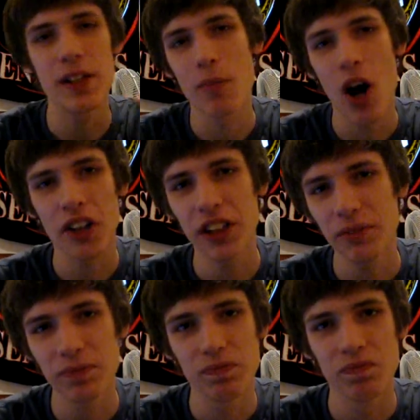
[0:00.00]
manga,
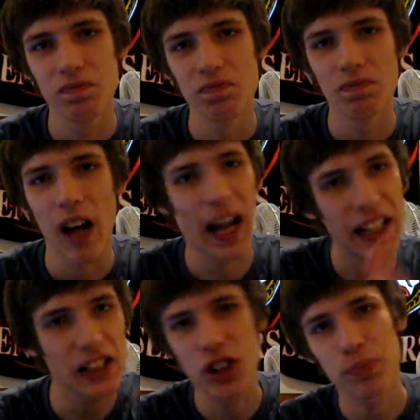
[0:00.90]
I
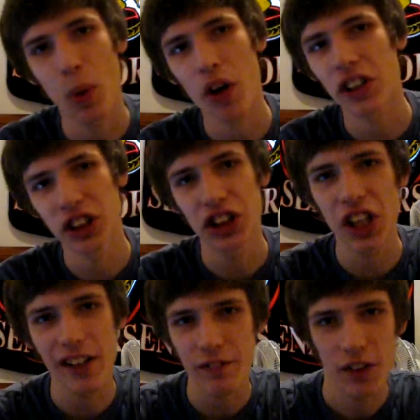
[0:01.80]
ain't spoiling
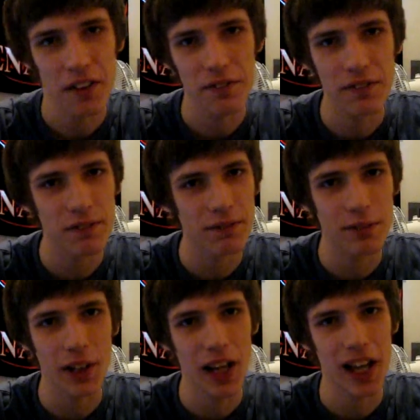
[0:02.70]
shit for
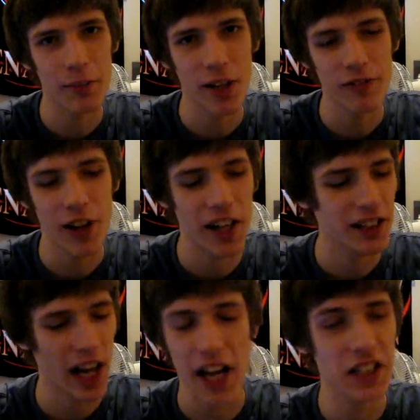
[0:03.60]
the anime fans.
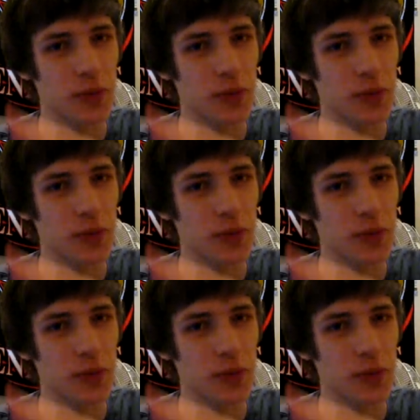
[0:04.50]
I ain't